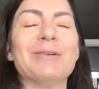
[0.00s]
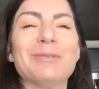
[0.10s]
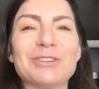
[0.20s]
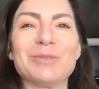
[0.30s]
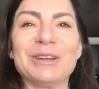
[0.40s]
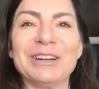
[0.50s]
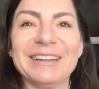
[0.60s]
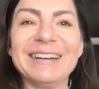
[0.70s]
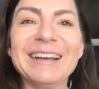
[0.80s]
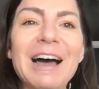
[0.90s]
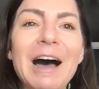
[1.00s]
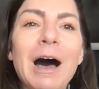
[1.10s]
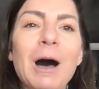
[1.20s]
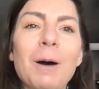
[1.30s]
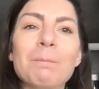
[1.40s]
know we wish we could.
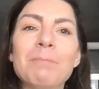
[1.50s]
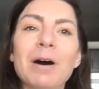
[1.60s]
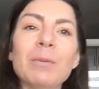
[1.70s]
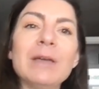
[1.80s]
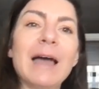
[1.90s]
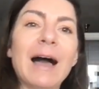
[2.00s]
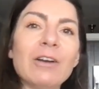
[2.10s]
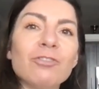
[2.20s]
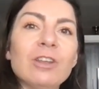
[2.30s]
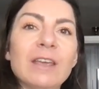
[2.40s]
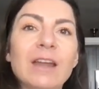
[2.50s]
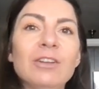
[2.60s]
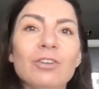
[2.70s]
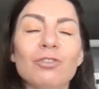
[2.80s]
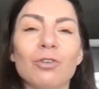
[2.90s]
Um, but we actually
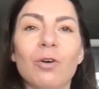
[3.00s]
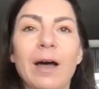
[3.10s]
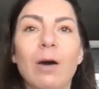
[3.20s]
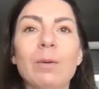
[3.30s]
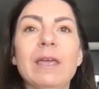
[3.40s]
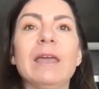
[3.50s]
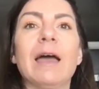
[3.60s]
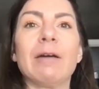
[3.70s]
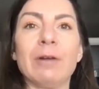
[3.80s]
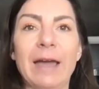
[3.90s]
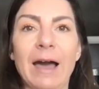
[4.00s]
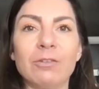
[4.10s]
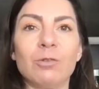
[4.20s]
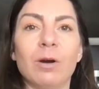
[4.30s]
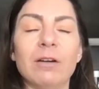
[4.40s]
can control how we
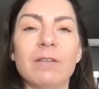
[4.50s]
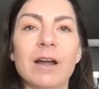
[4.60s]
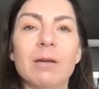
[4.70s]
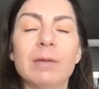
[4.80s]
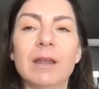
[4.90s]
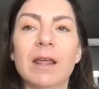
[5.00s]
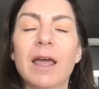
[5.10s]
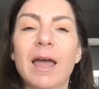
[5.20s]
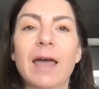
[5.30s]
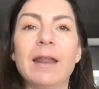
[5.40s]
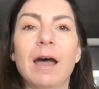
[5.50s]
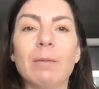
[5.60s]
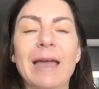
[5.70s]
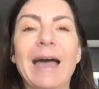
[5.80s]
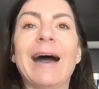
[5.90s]
react to our environment and how
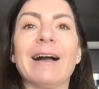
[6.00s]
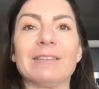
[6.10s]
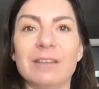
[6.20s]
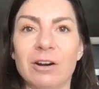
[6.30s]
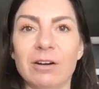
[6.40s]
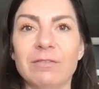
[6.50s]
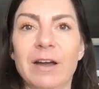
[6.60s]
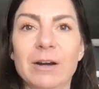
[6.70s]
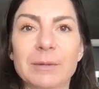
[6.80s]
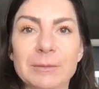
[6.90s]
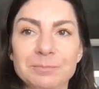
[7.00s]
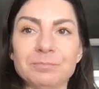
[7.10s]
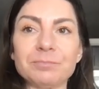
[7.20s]
we act in our environment.